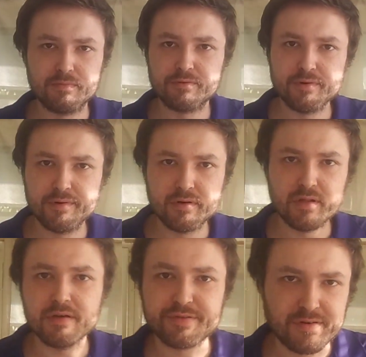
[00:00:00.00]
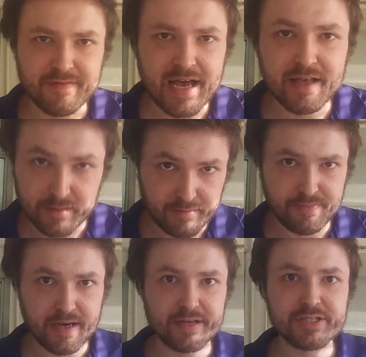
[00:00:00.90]
brutal, ultra-violent
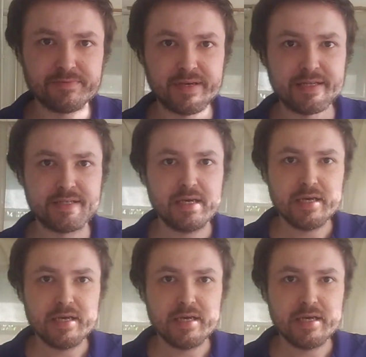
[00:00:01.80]
punishment,